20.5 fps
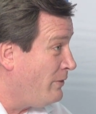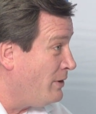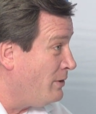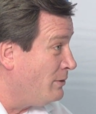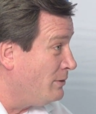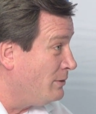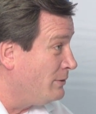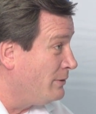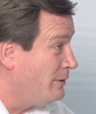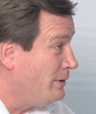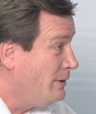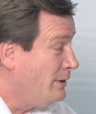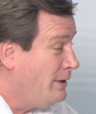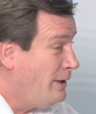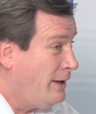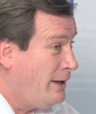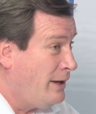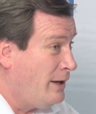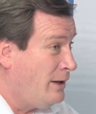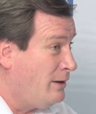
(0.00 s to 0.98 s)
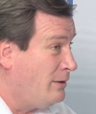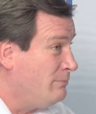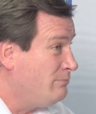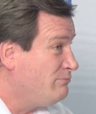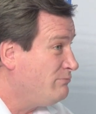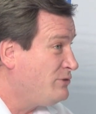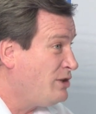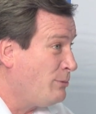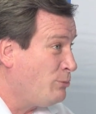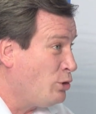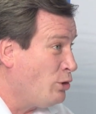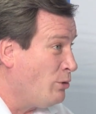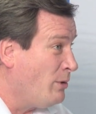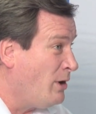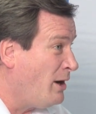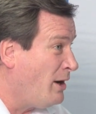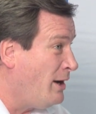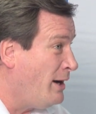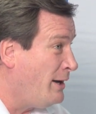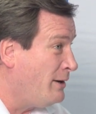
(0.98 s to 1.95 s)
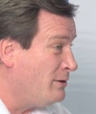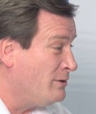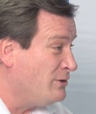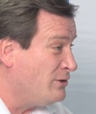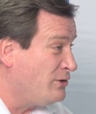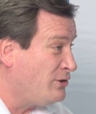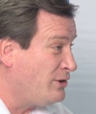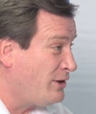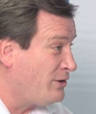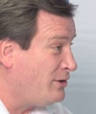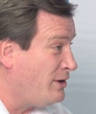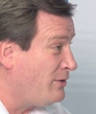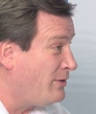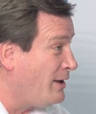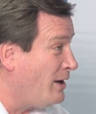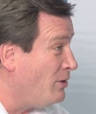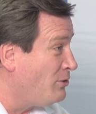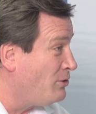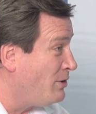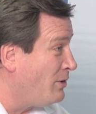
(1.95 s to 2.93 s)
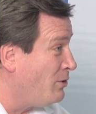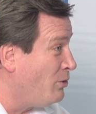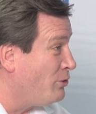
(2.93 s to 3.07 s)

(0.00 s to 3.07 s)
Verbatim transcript: field, mm-hmm. and somewhere around 160,000